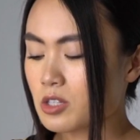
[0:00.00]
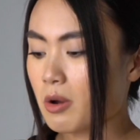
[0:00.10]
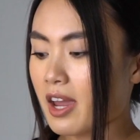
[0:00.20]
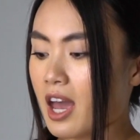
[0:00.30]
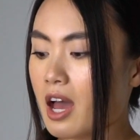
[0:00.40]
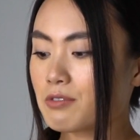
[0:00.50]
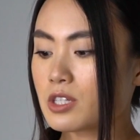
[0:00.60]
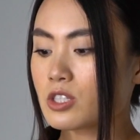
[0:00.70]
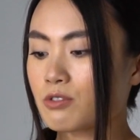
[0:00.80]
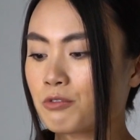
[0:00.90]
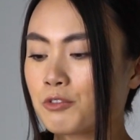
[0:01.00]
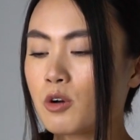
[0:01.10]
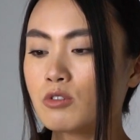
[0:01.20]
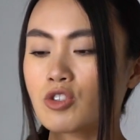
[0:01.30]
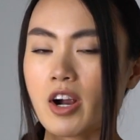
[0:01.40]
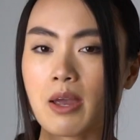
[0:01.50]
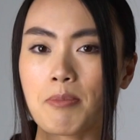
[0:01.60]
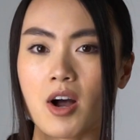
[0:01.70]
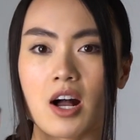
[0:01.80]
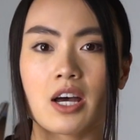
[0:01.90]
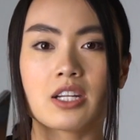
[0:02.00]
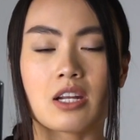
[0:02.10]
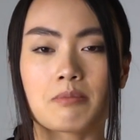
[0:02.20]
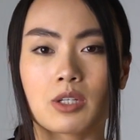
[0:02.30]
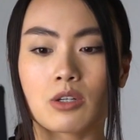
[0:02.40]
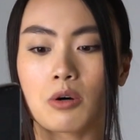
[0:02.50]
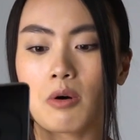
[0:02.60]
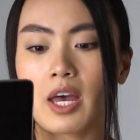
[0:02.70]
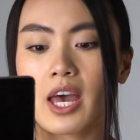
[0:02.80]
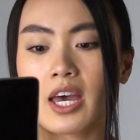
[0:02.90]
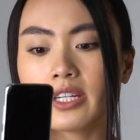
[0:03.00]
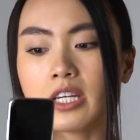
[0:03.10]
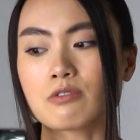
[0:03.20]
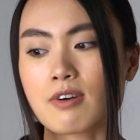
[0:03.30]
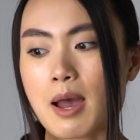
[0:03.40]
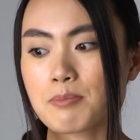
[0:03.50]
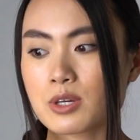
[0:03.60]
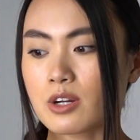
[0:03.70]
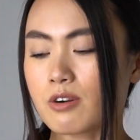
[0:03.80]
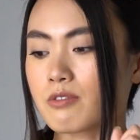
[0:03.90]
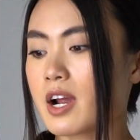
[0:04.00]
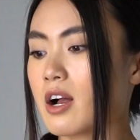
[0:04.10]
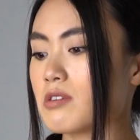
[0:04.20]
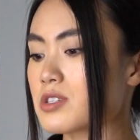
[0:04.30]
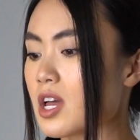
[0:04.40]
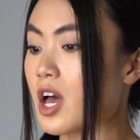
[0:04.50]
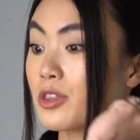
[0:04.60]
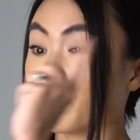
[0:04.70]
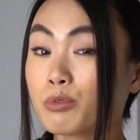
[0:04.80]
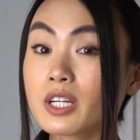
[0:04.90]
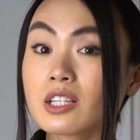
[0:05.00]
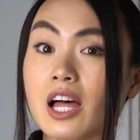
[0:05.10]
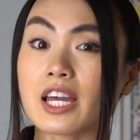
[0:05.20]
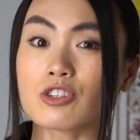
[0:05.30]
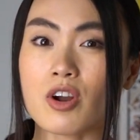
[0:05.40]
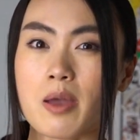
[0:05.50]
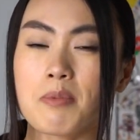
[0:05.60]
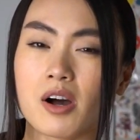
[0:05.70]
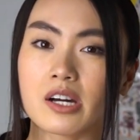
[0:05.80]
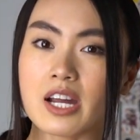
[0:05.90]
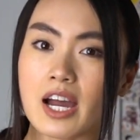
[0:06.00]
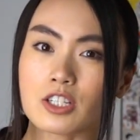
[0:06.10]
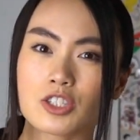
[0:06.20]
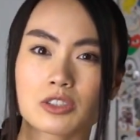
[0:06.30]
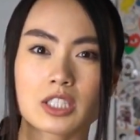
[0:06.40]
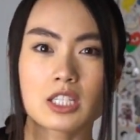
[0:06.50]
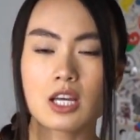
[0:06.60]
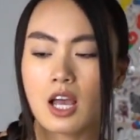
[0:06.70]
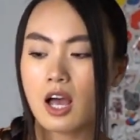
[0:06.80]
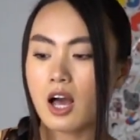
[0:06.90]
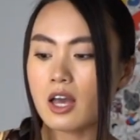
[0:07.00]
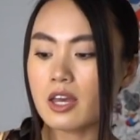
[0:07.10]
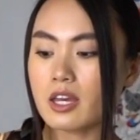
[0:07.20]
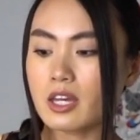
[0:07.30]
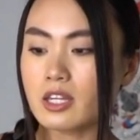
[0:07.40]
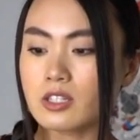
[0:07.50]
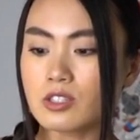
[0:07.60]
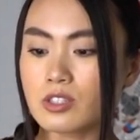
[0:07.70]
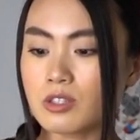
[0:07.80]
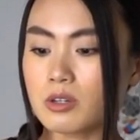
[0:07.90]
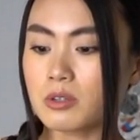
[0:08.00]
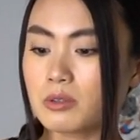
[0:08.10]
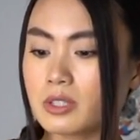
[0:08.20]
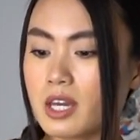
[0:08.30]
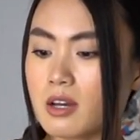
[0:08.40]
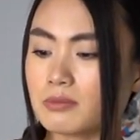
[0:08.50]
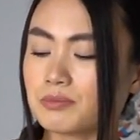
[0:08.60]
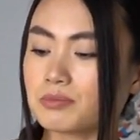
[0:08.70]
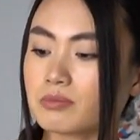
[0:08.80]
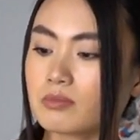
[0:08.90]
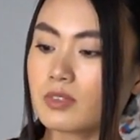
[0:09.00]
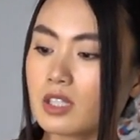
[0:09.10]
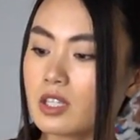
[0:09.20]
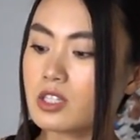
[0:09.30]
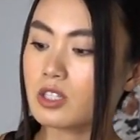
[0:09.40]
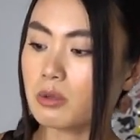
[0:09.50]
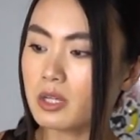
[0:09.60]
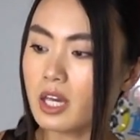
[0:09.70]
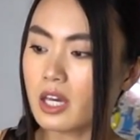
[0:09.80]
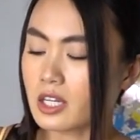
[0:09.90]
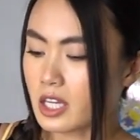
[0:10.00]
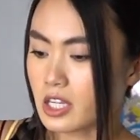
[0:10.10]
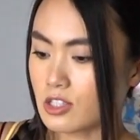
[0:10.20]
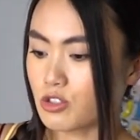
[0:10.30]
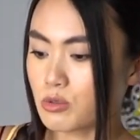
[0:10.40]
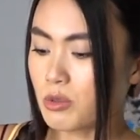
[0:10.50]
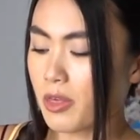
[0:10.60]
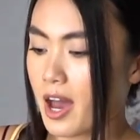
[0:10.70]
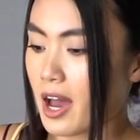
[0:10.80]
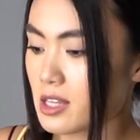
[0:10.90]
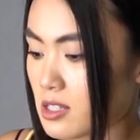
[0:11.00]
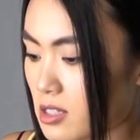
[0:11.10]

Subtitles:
so I have this phone tripod, and I'm gonna go ahead and wrap it around the ring light tripod actually. And so yeah, let's go ahead and do that.